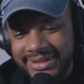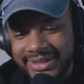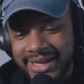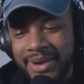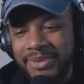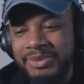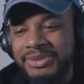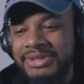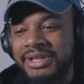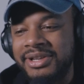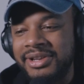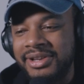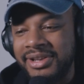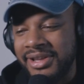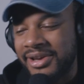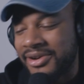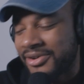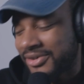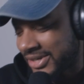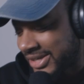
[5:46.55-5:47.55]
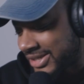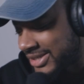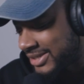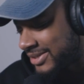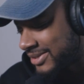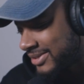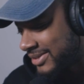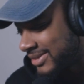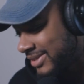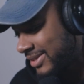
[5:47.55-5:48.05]
That was
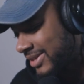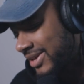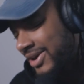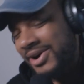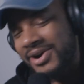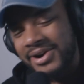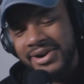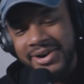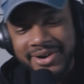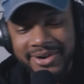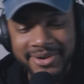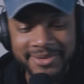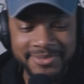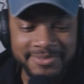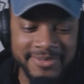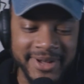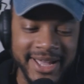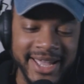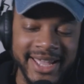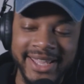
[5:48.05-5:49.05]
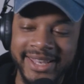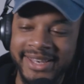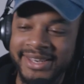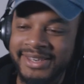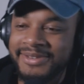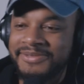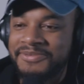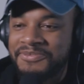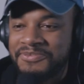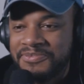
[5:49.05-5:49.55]
hilarious. Oh, man.
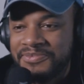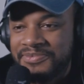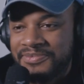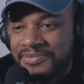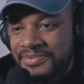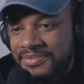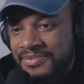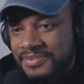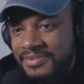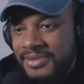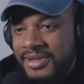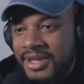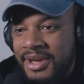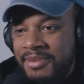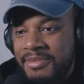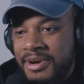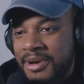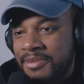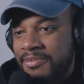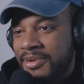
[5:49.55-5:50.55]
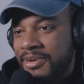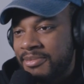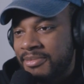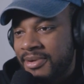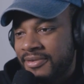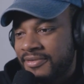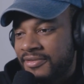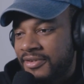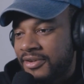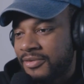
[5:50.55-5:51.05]
That might be
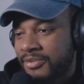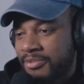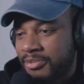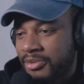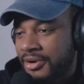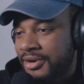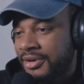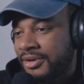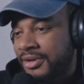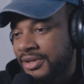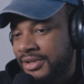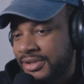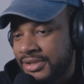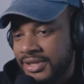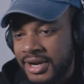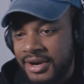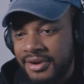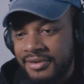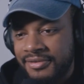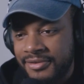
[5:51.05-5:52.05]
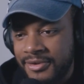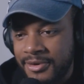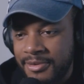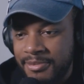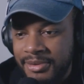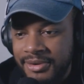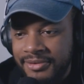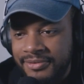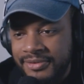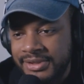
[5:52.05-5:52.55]
my favorite part in the entire
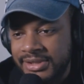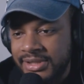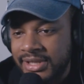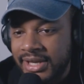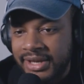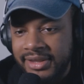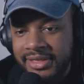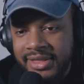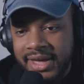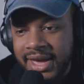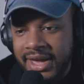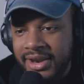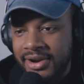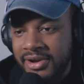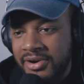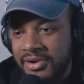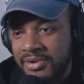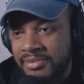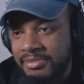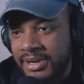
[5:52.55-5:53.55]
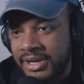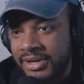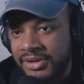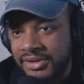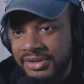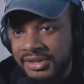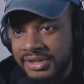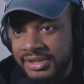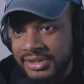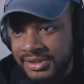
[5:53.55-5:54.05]
film, but if it's like that, oh my
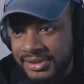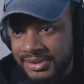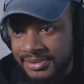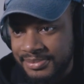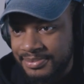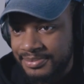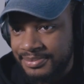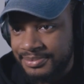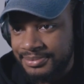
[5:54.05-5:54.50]
goodness.